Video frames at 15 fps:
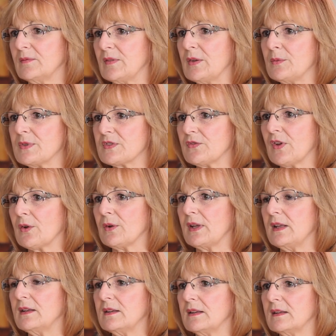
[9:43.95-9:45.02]
He was
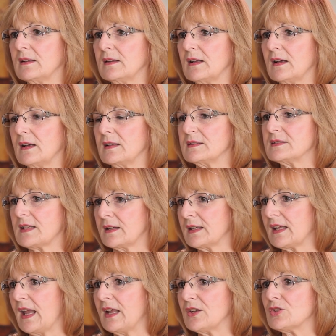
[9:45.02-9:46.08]
very uh,
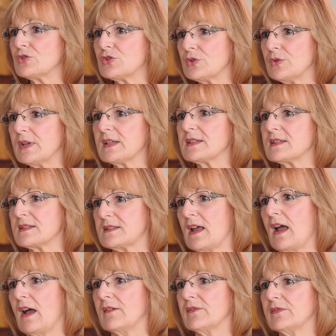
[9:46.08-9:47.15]
dedicated to his
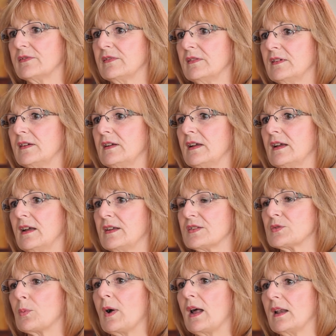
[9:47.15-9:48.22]
staff
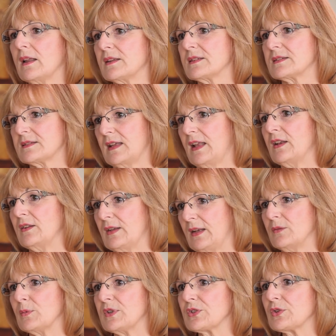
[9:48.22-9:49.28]
as well as, and
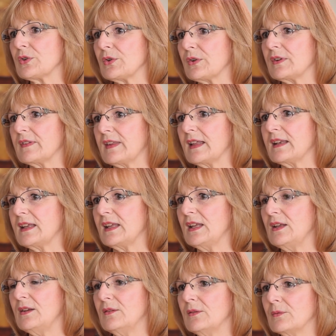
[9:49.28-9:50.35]
in return, then
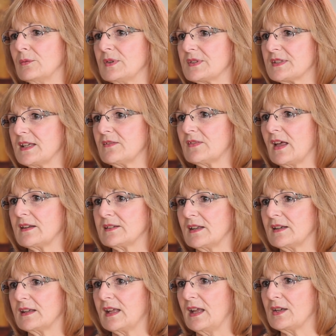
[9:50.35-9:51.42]
he received that
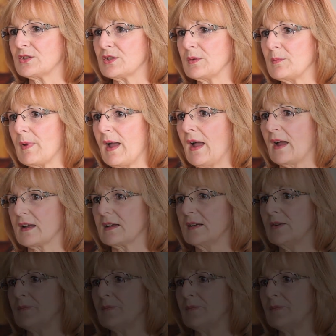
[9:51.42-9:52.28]
dedication back.